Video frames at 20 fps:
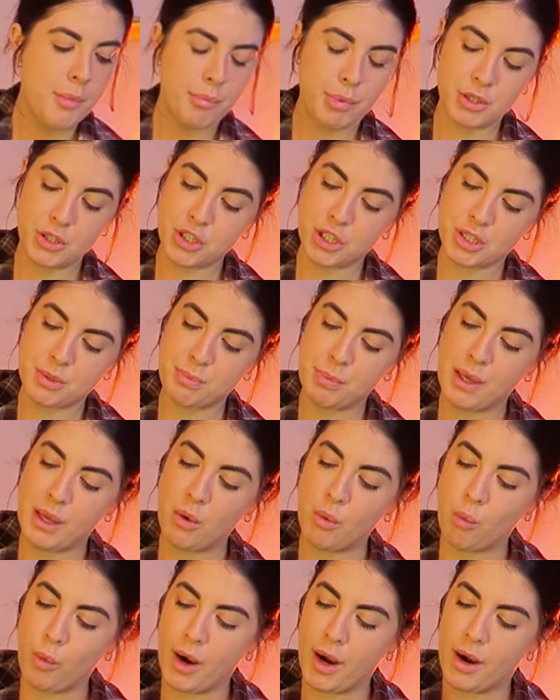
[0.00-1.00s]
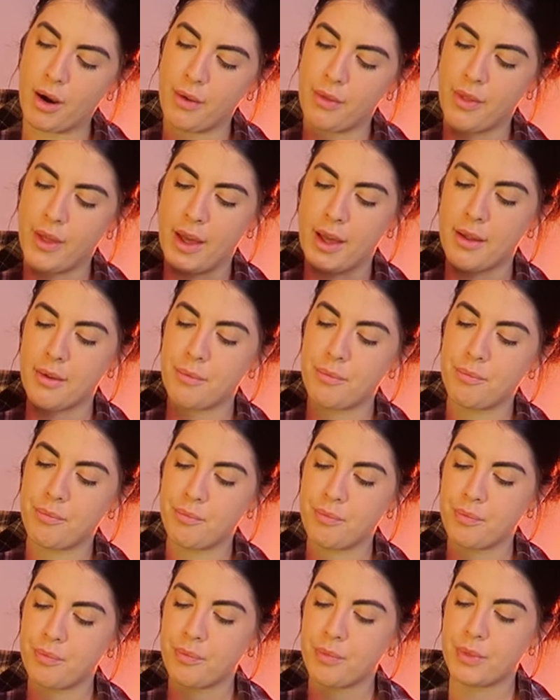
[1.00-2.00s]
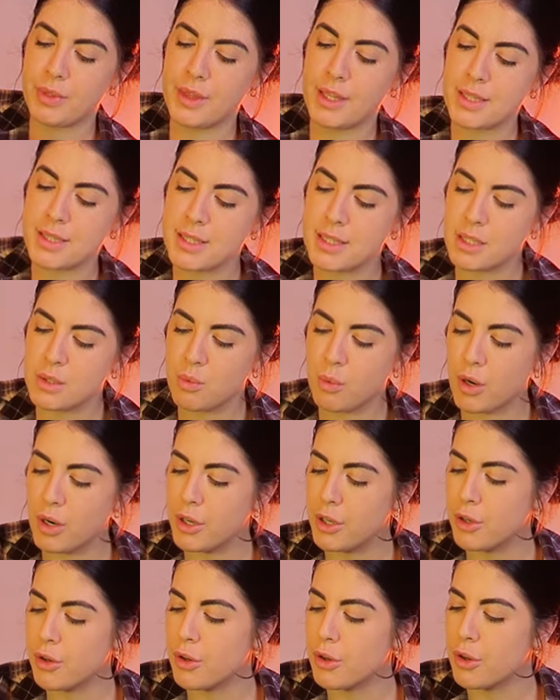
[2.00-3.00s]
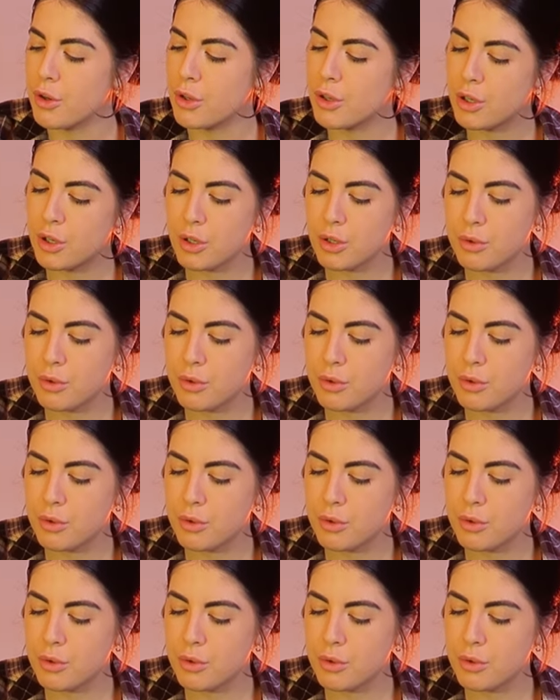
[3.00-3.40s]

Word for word: but just be aware that this is where your